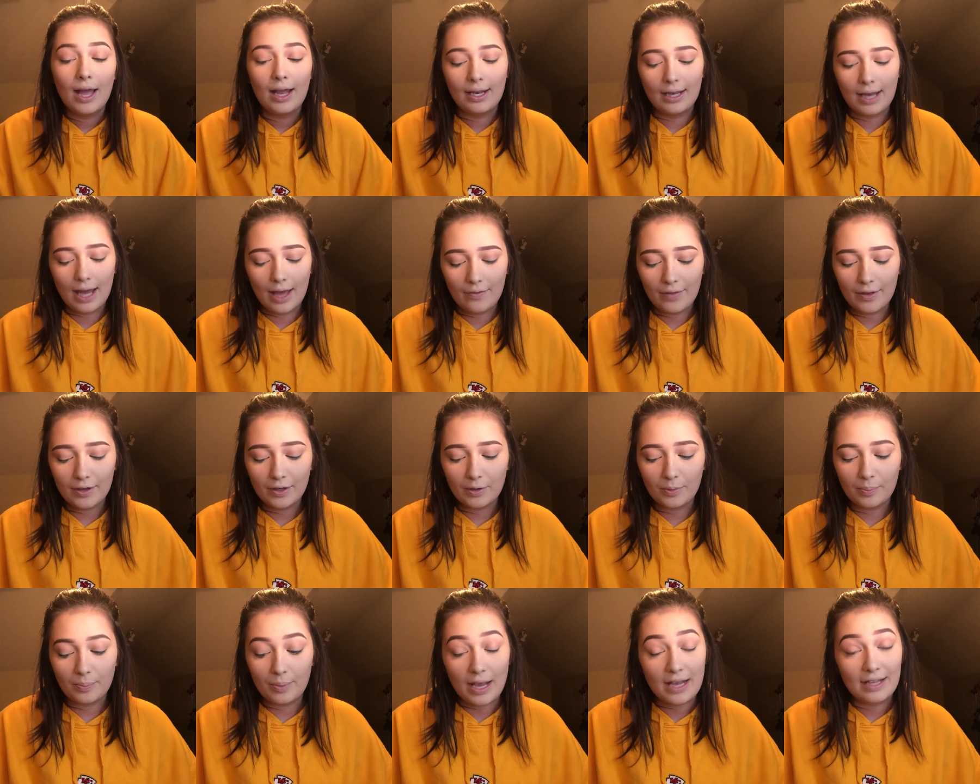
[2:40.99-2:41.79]
Now that
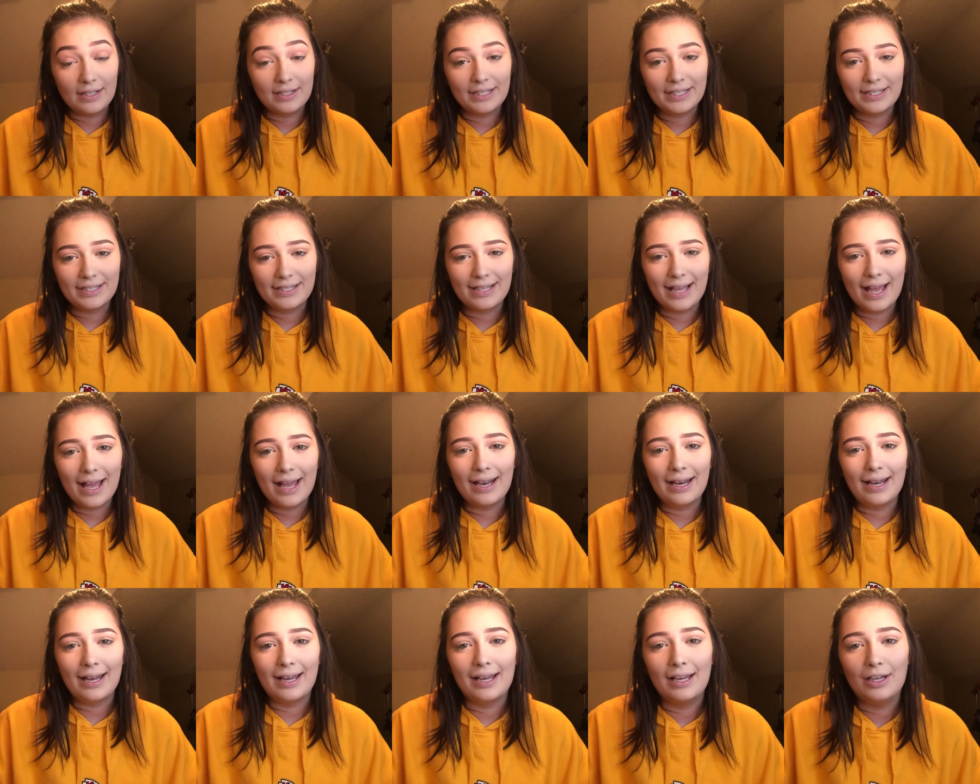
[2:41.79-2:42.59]
your base is
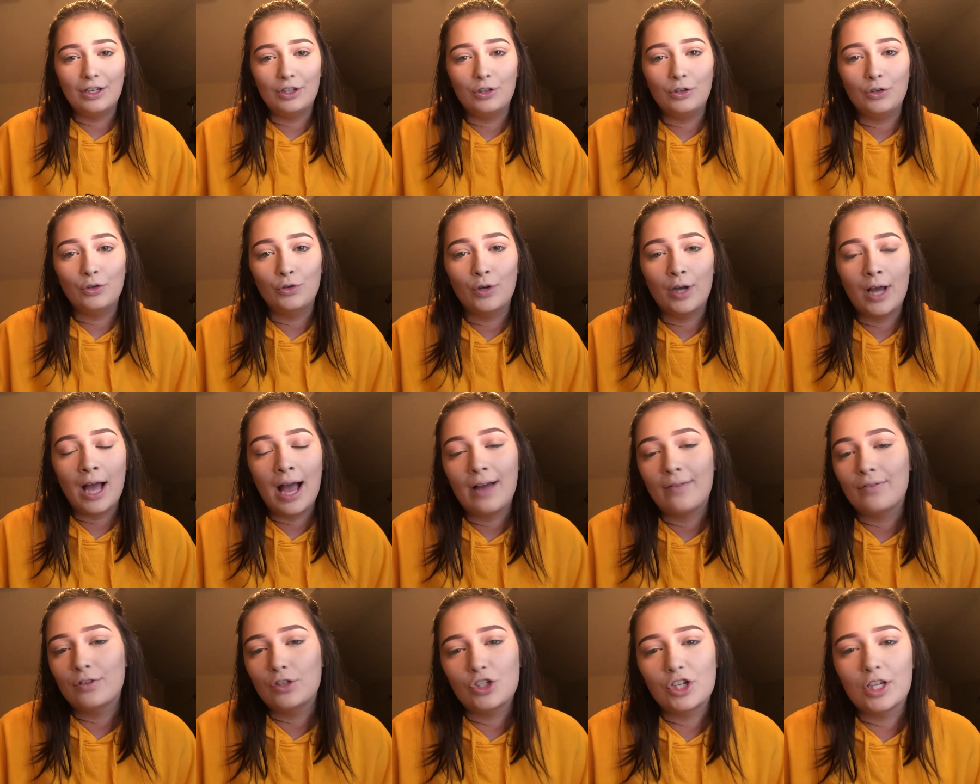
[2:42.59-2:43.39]
set and you
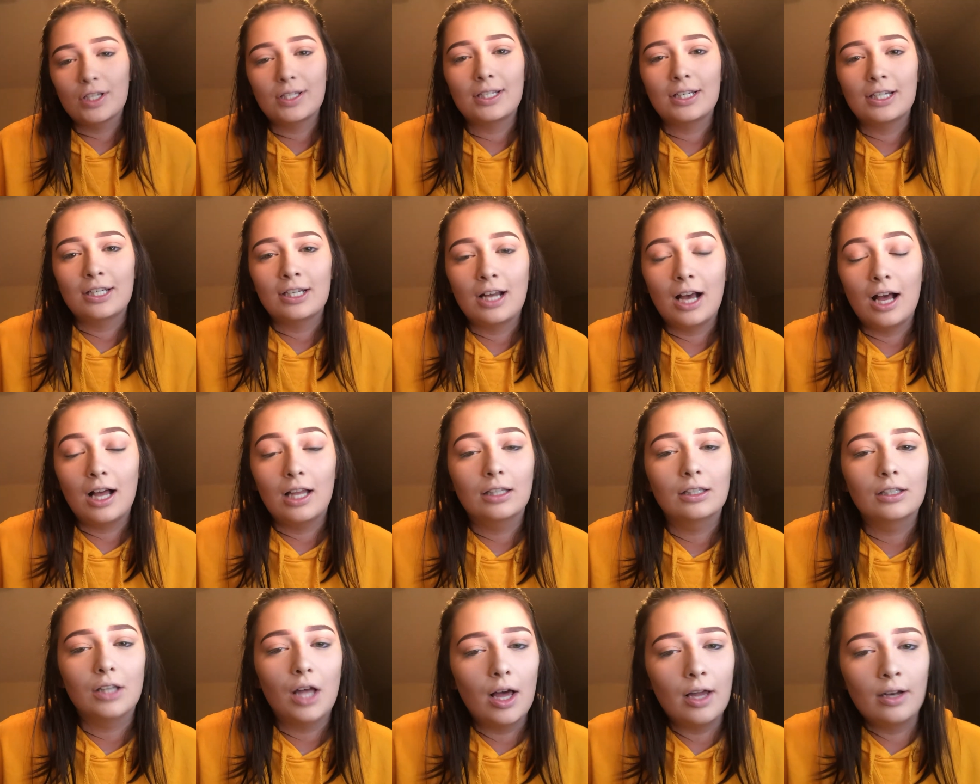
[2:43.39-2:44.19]
have ingested a
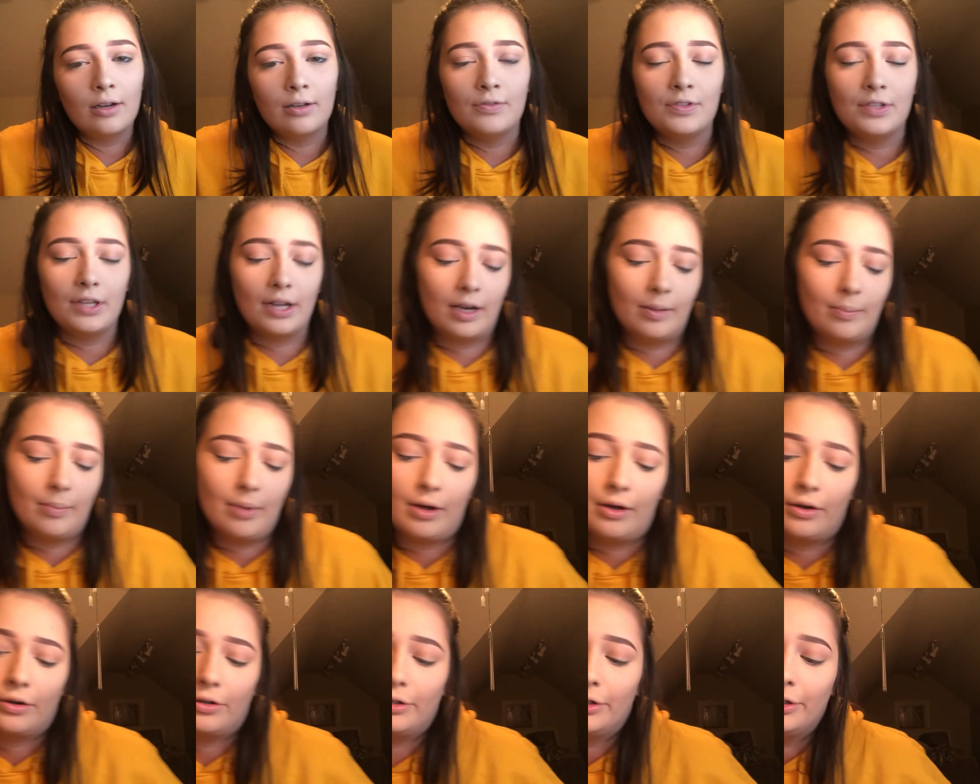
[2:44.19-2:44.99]
lot of setting
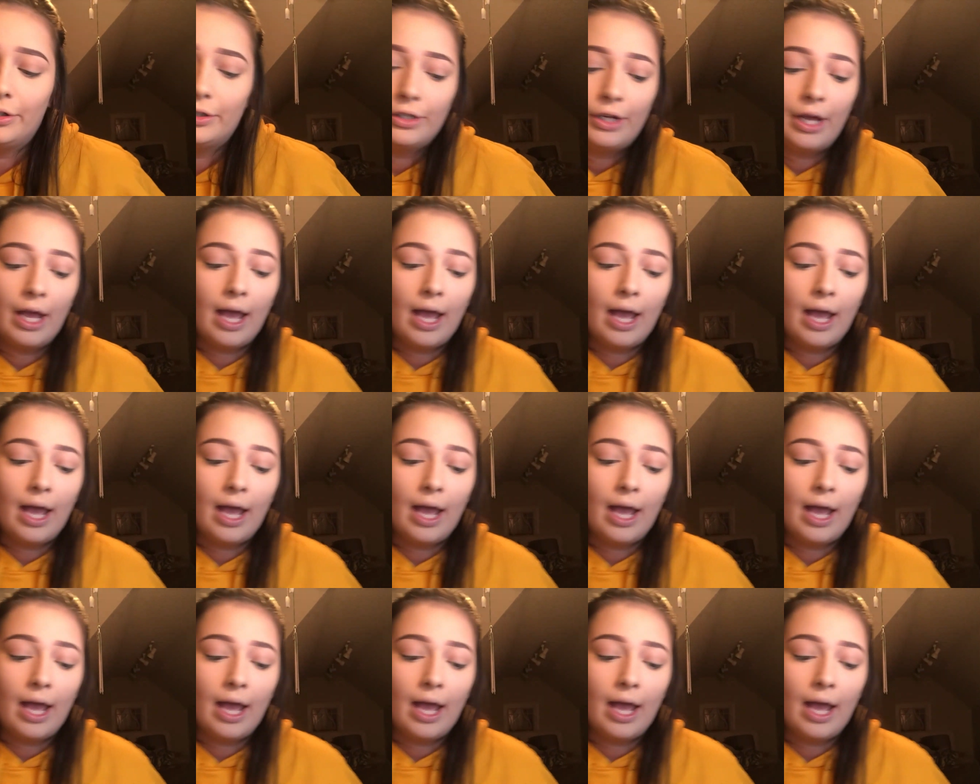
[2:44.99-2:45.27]
powder,